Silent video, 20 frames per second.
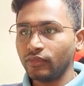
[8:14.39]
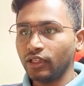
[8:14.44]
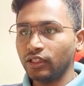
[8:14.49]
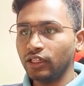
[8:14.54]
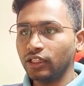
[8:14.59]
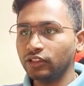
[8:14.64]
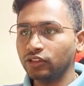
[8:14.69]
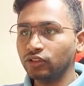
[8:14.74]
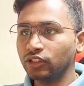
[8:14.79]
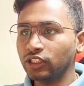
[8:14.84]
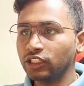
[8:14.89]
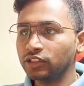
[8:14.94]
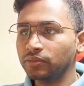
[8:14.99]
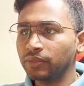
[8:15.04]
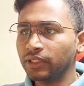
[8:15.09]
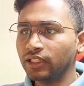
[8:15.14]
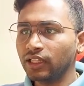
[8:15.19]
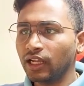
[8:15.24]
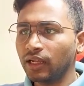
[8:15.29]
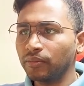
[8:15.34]
let's
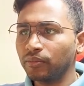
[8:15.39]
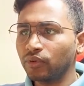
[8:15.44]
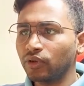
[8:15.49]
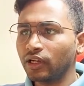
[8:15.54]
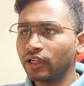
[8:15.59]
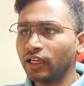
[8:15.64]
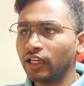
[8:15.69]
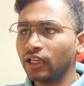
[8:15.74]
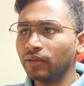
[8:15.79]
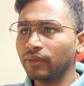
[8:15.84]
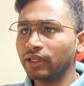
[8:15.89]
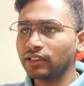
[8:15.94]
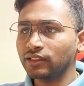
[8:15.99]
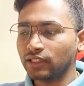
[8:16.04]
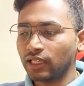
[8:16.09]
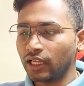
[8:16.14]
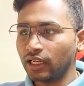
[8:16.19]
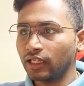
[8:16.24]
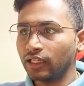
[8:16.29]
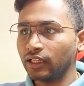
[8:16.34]
display the employee name and
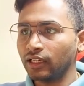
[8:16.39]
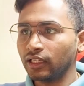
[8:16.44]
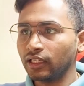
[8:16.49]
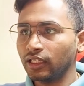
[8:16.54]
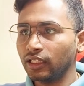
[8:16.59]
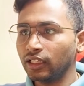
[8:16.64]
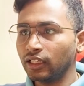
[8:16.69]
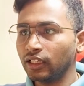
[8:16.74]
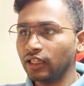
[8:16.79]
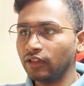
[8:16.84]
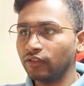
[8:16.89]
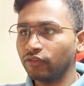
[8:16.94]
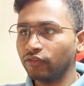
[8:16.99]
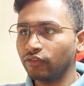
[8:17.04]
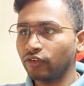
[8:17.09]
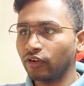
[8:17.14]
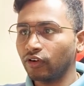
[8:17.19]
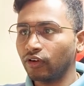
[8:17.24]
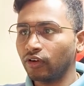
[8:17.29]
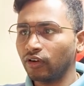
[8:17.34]
salary
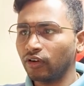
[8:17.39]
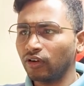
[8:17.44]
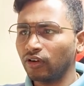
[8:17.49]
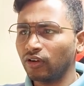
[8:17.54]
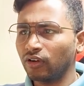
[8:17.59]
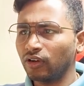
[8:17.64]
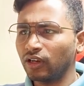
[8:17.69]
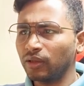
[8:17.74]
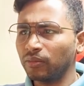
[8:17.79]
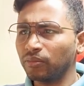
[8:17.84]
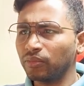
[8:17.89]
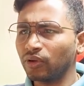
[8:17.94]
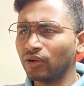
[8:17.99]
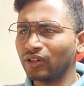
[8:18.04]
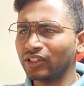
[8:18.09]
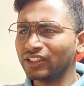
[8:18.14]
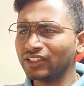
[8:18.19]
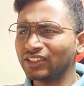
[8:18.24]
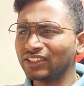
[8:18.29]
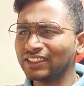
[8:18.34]
for all
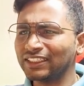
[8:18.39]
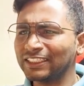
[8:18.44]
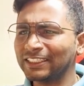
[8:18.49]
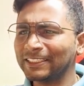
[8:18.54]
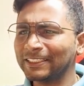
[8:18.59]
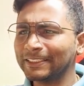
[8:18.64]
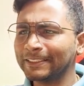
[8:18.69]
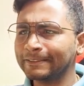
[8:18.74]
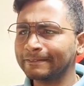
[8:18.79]
employees.